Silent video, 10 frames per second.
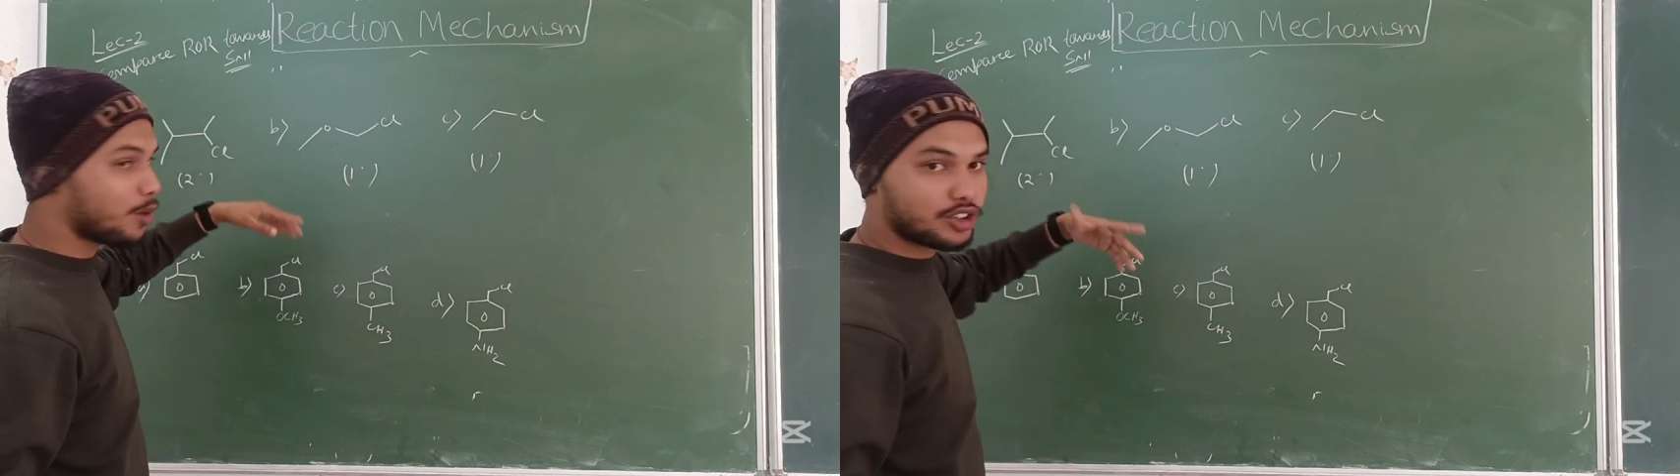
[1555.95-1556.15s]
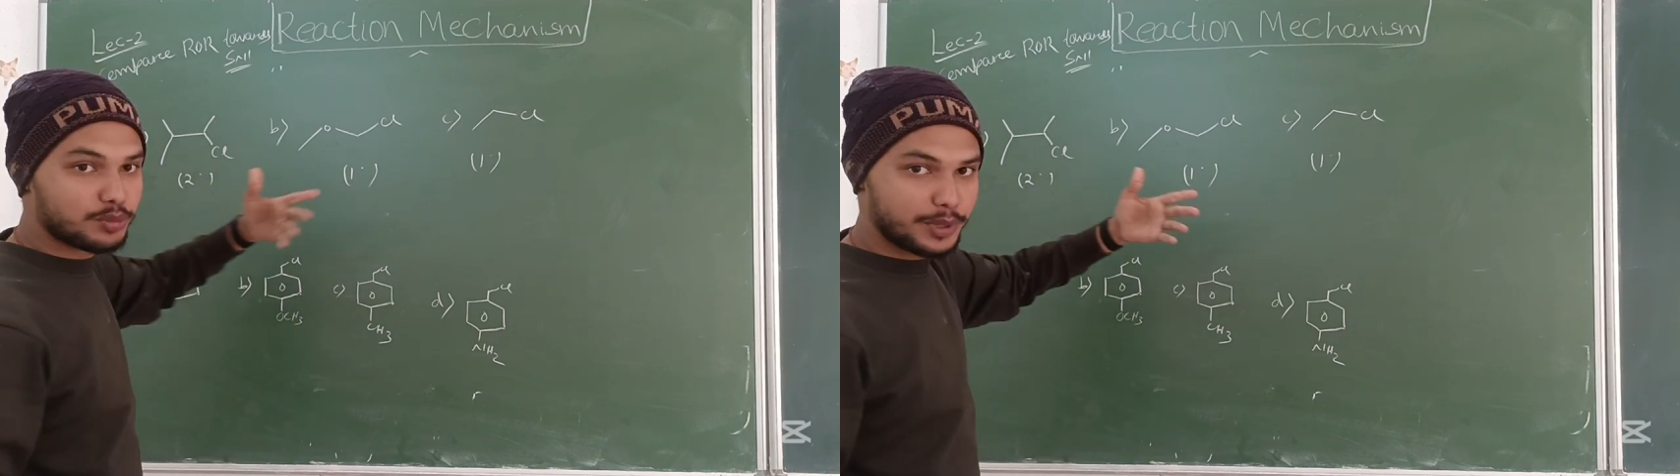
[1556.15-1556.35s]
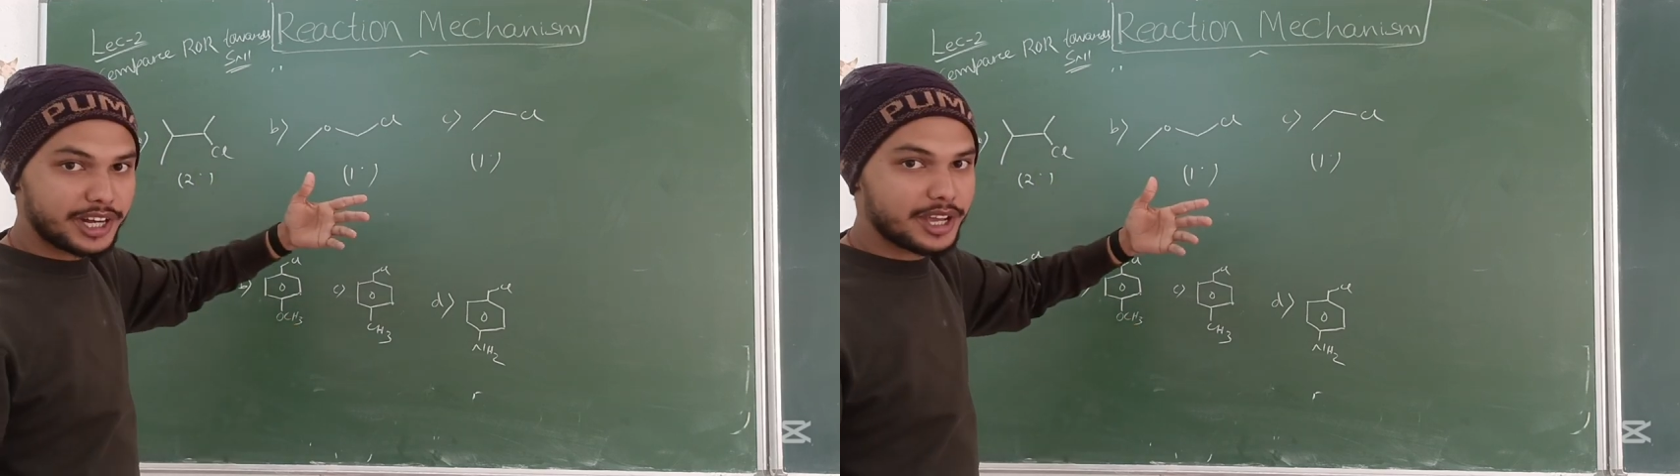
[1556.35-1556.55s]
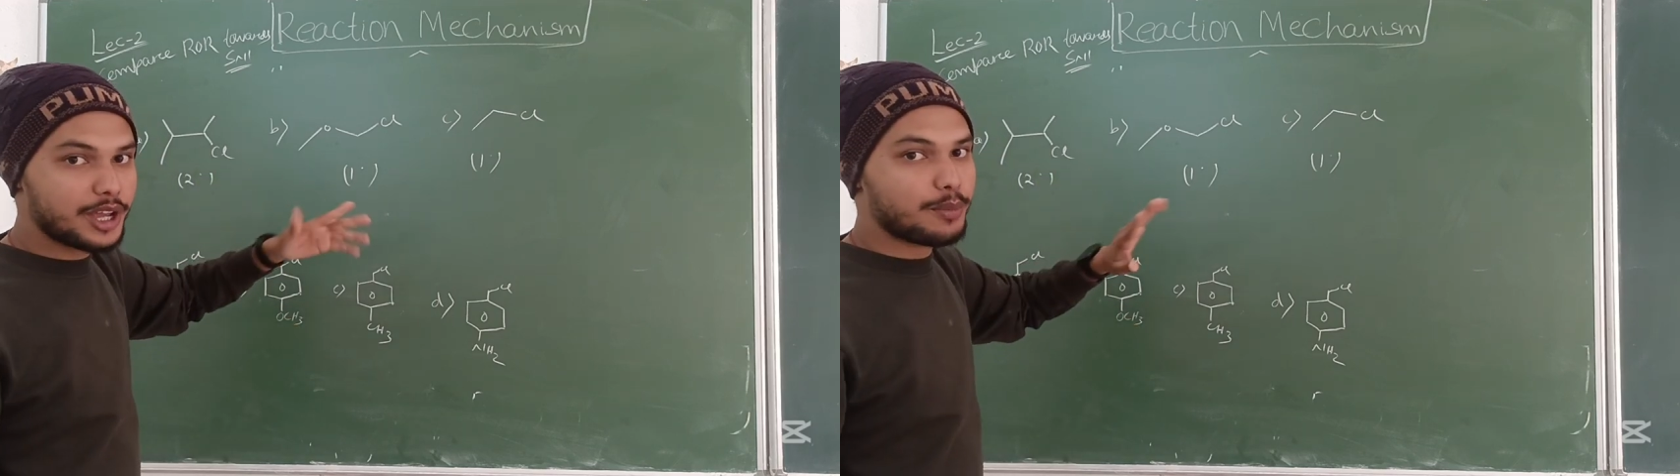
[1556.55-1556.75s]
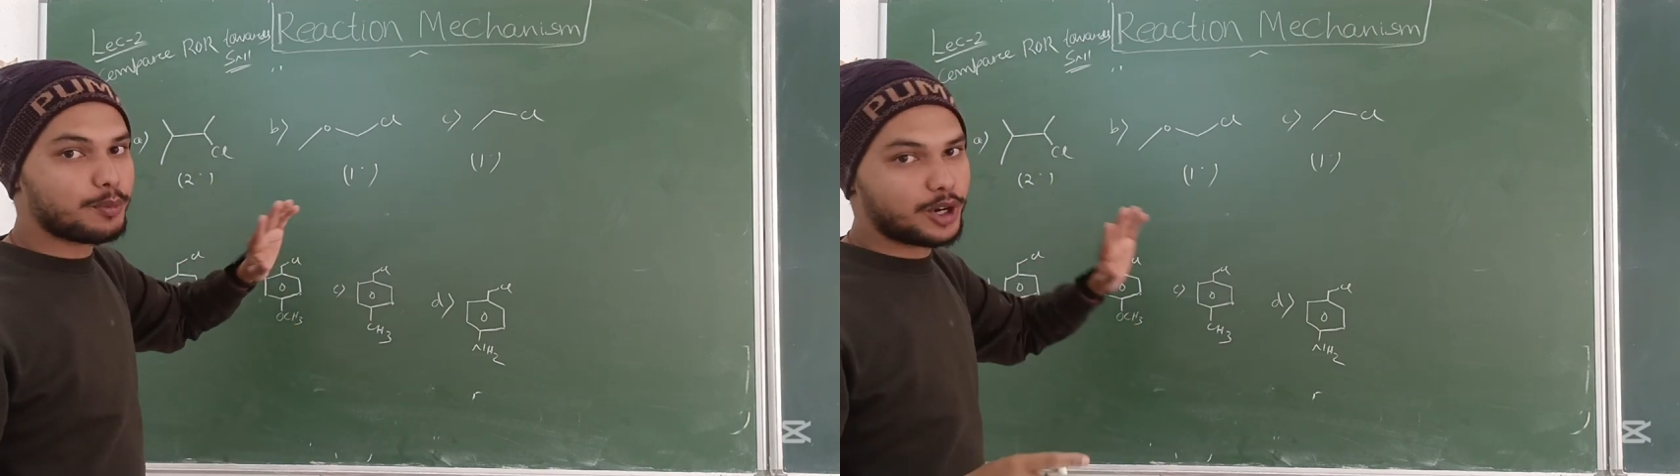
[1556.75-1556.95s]
more speed,
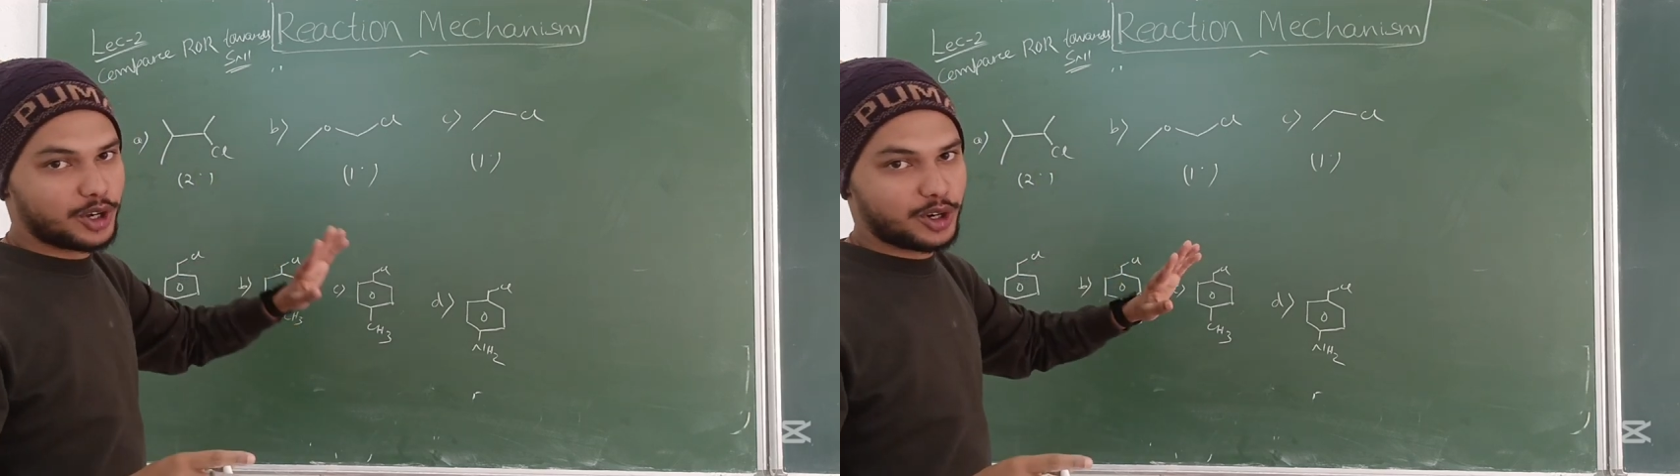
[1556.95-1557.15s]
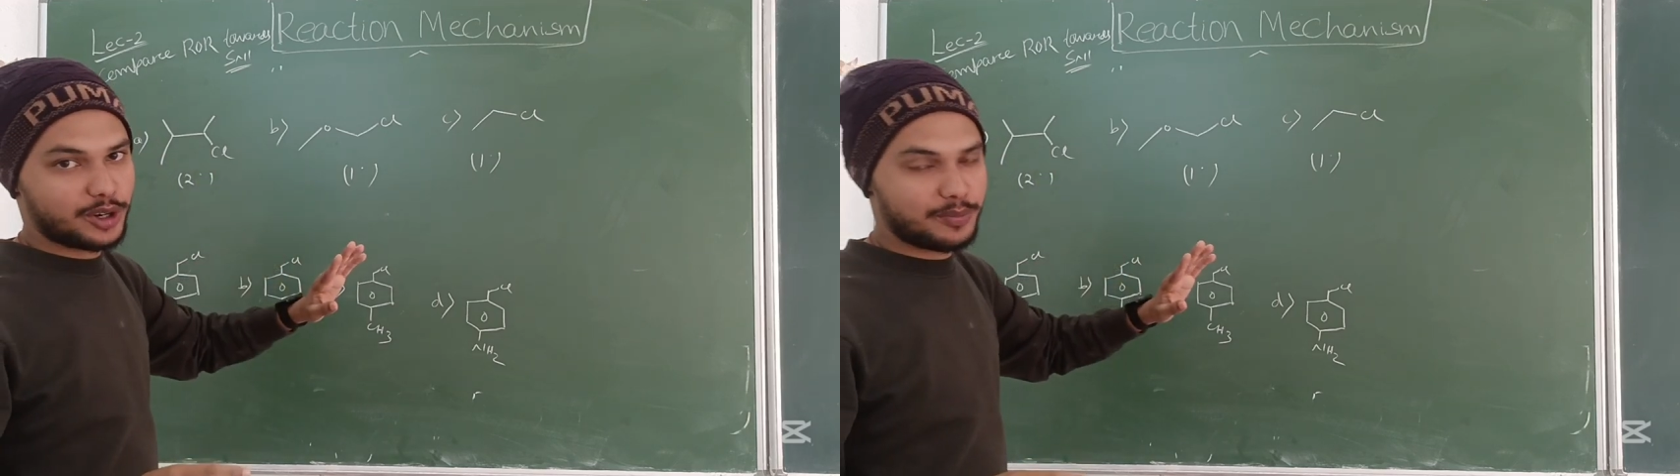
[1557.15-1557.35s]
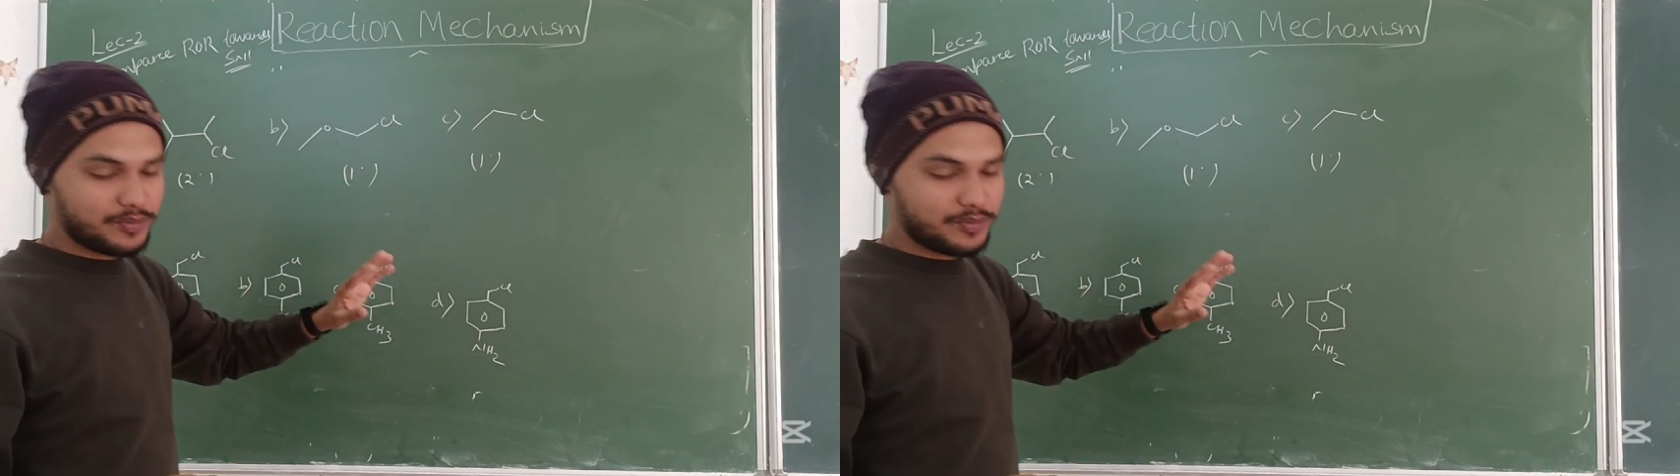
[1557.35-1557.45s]
but not.